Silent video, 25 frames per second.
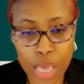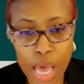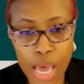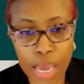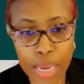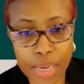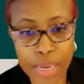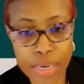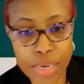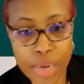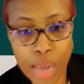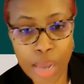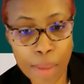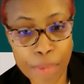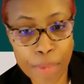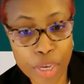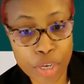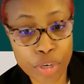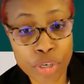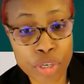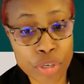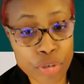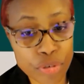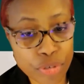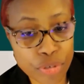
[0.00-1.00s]

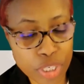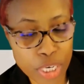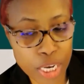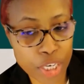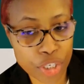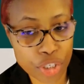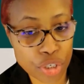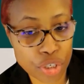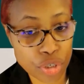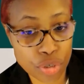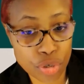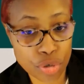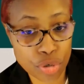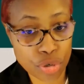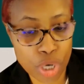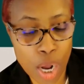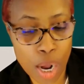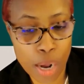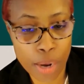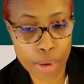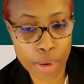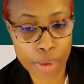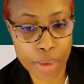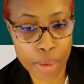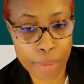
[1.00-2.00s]
economic news stations are
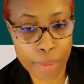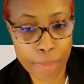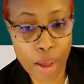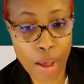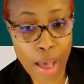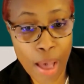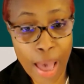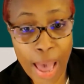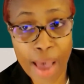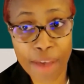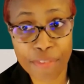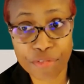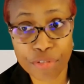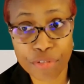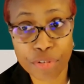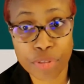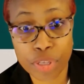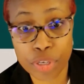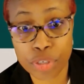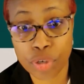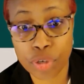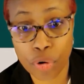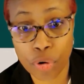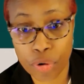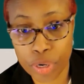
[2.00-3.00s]
talking about after
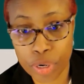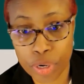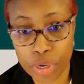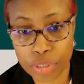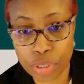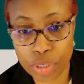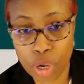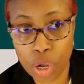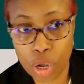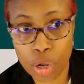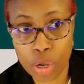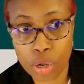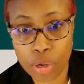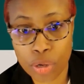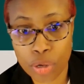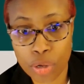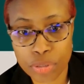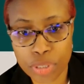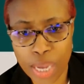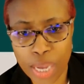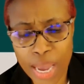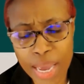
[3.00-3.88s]
these earnings calls.